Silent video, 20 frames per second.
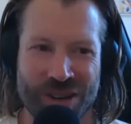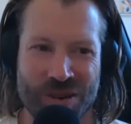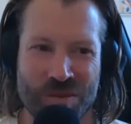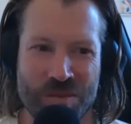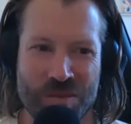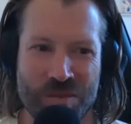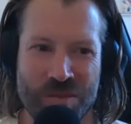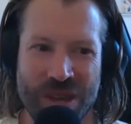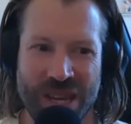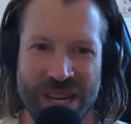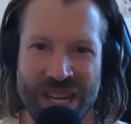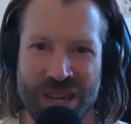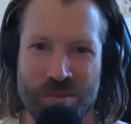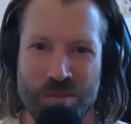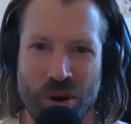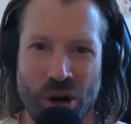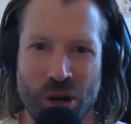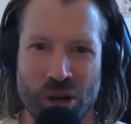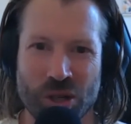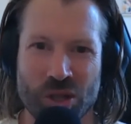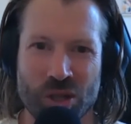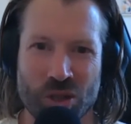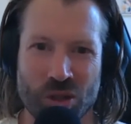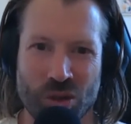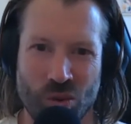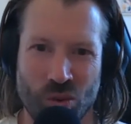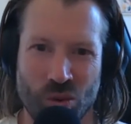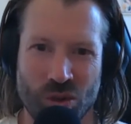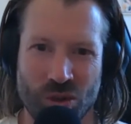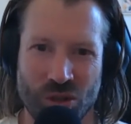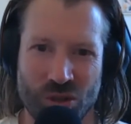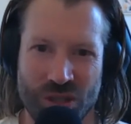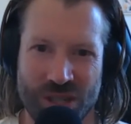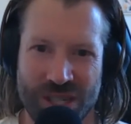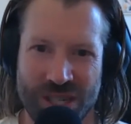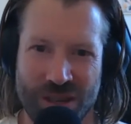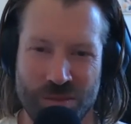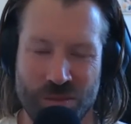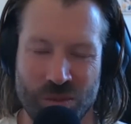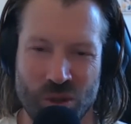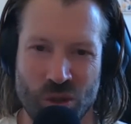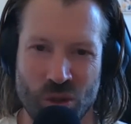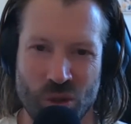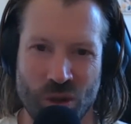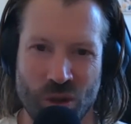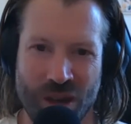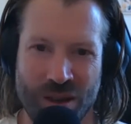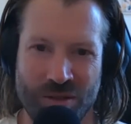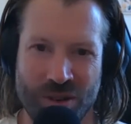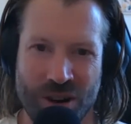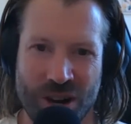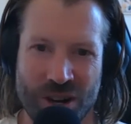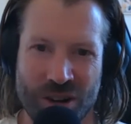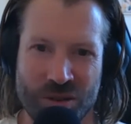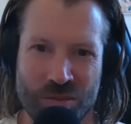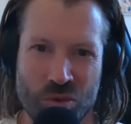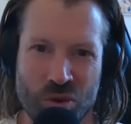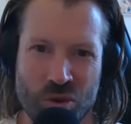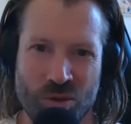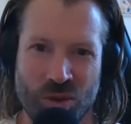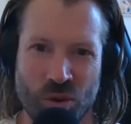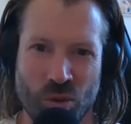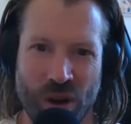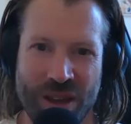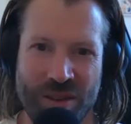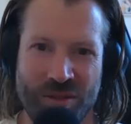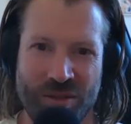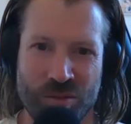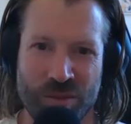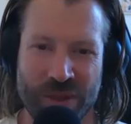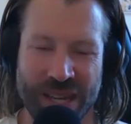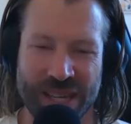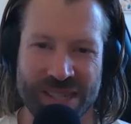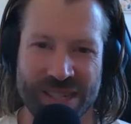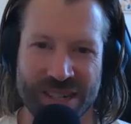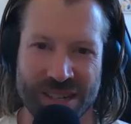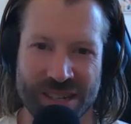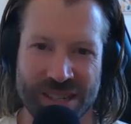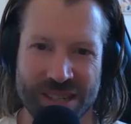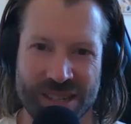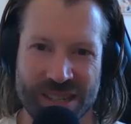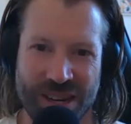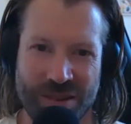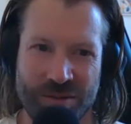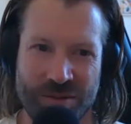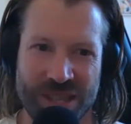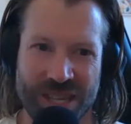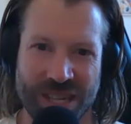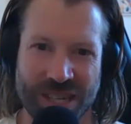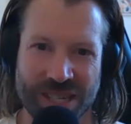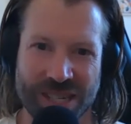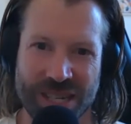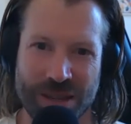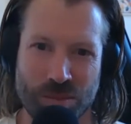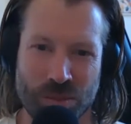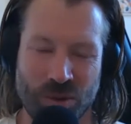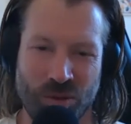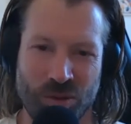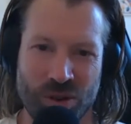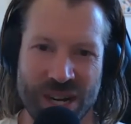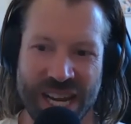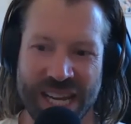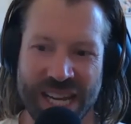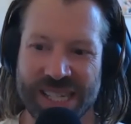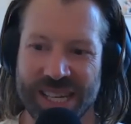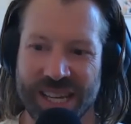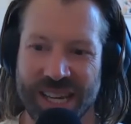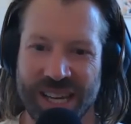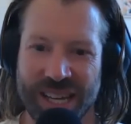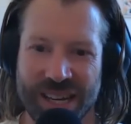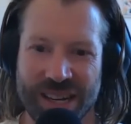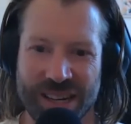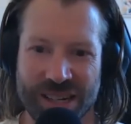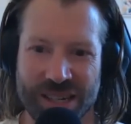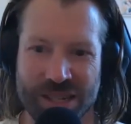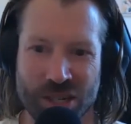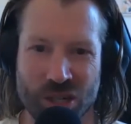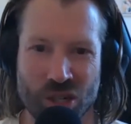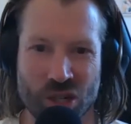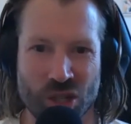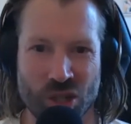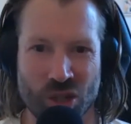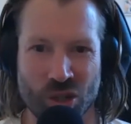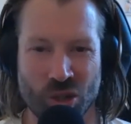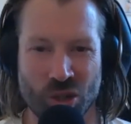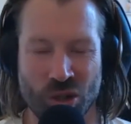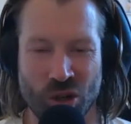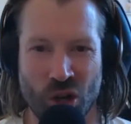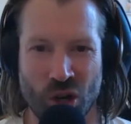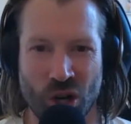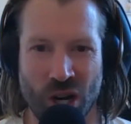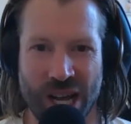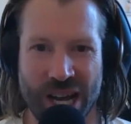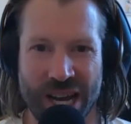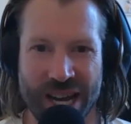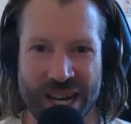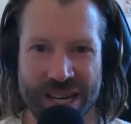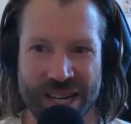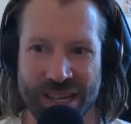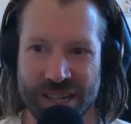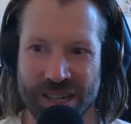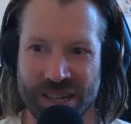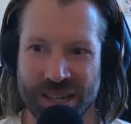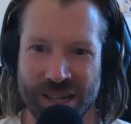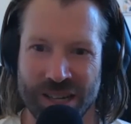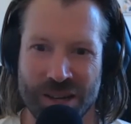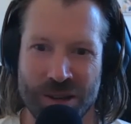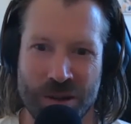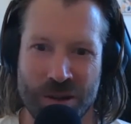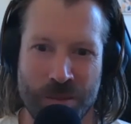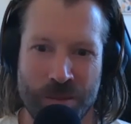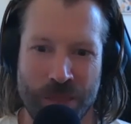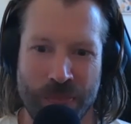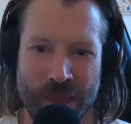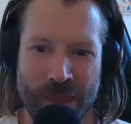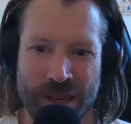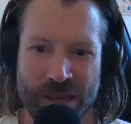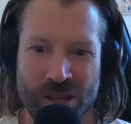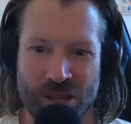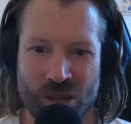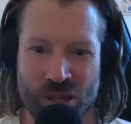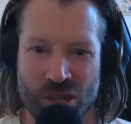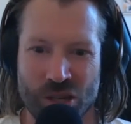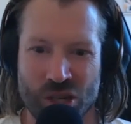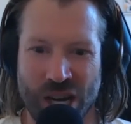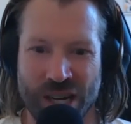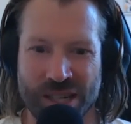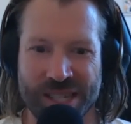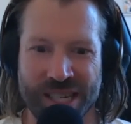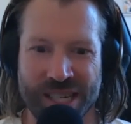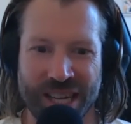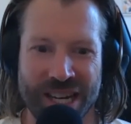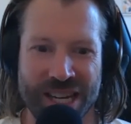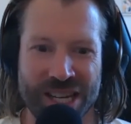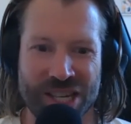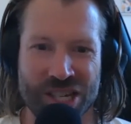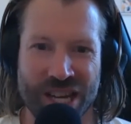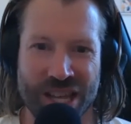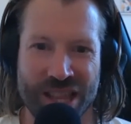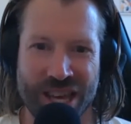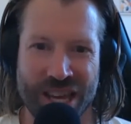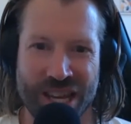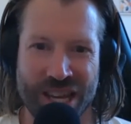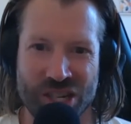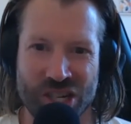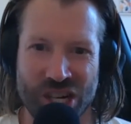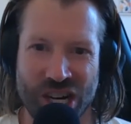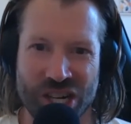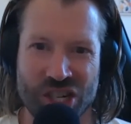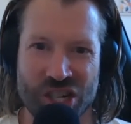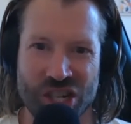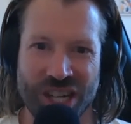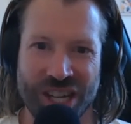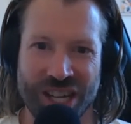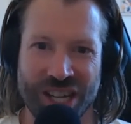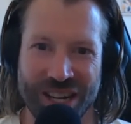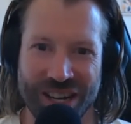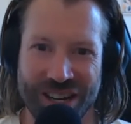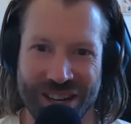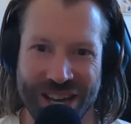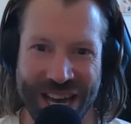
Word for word: many parts of the world seem to have kind of moved away from that and it's everything seems frenetic and digital and online and shouting at each other and judging and